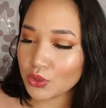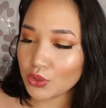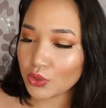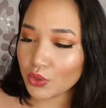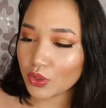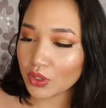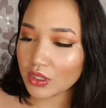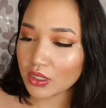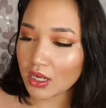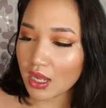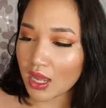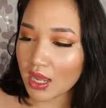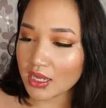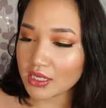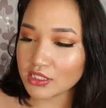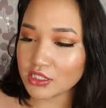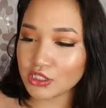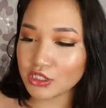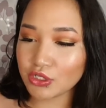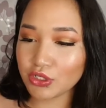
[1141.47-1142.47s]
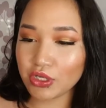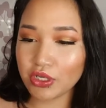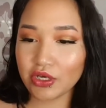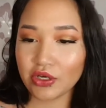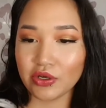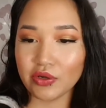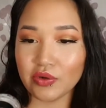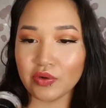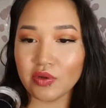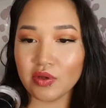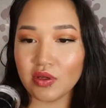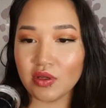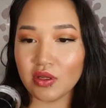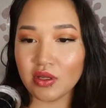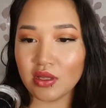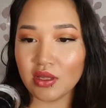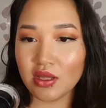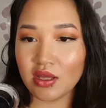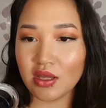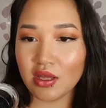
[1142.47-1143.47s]
New York Eye Studio,
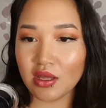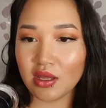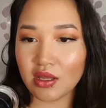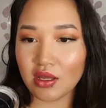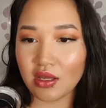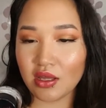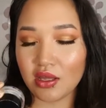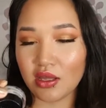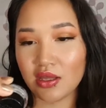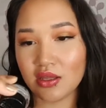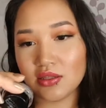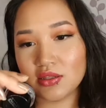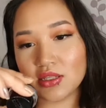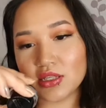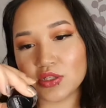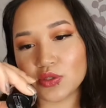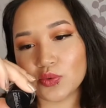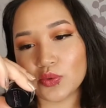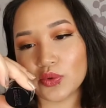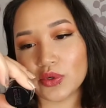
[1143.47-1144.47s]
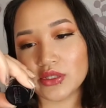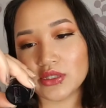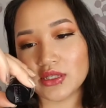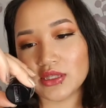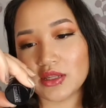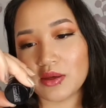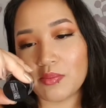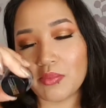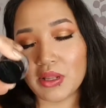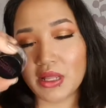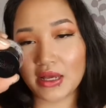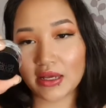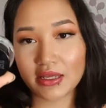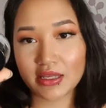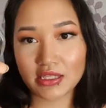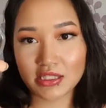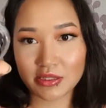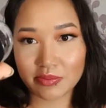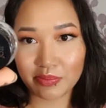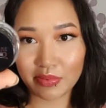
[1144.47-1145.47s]
and this was in the
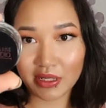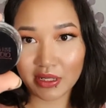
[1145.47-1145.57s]
blackest